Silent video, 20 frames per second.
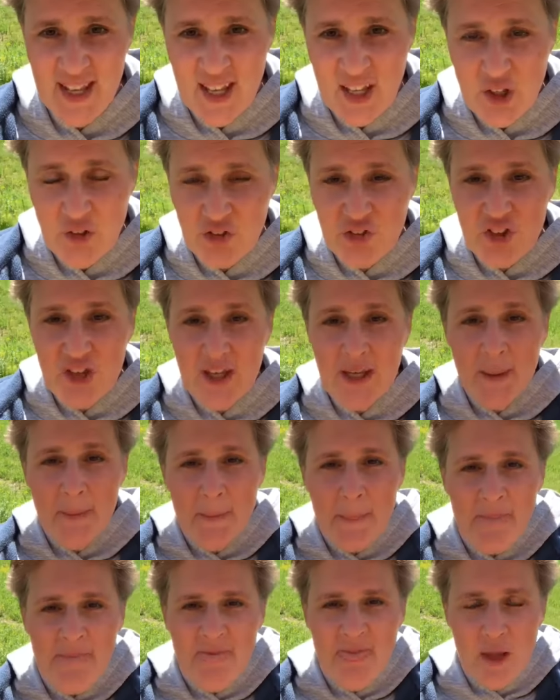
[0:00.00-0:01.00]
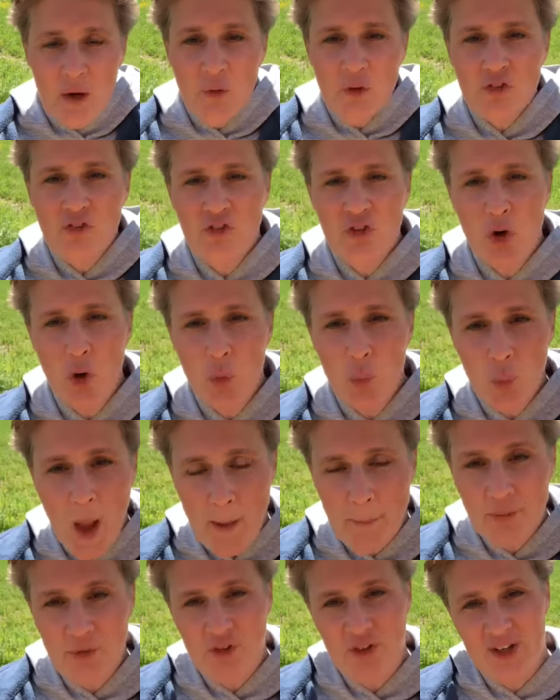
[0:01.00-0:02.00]
You see, there is
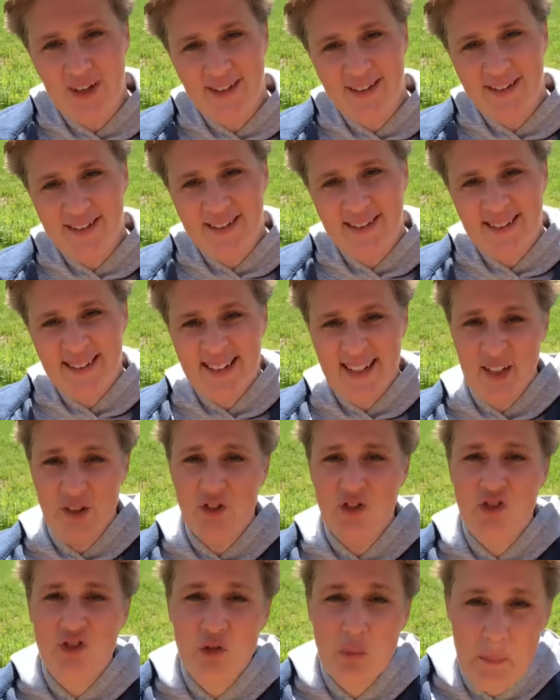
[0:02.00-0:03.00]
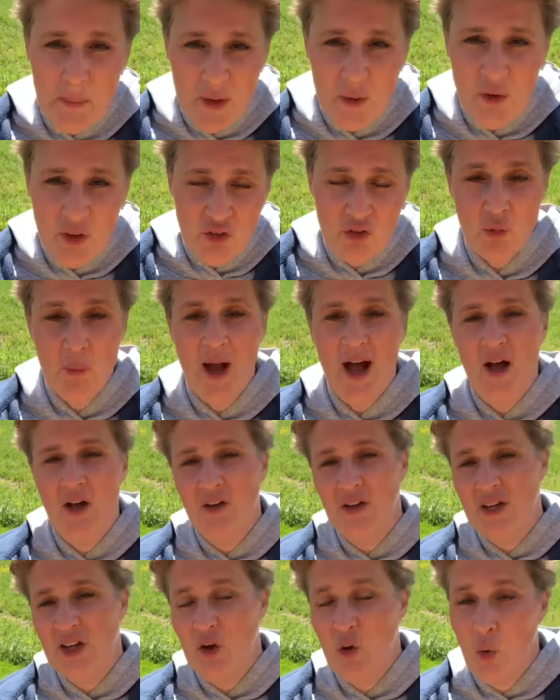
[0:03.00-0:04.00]
corruption in
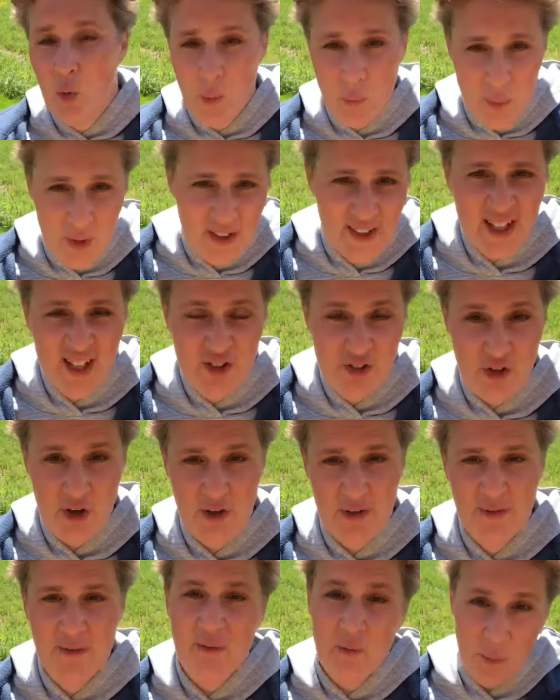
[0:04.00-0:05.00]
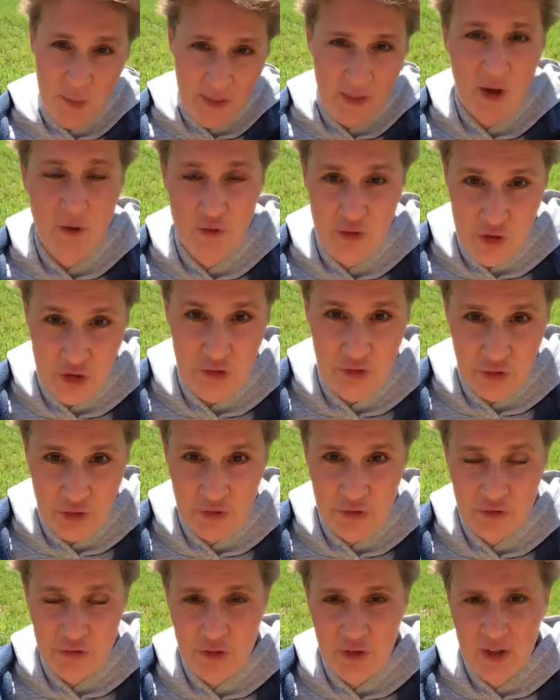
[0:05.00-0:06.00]
spirituality or religion without
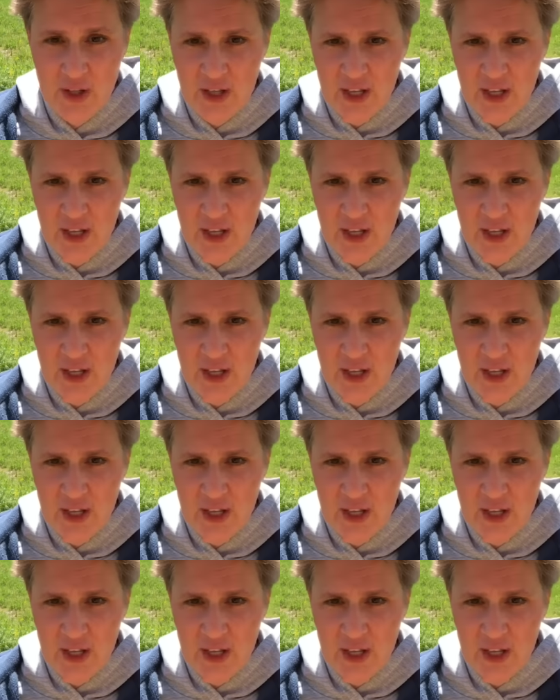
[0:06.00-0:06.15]
Jesus,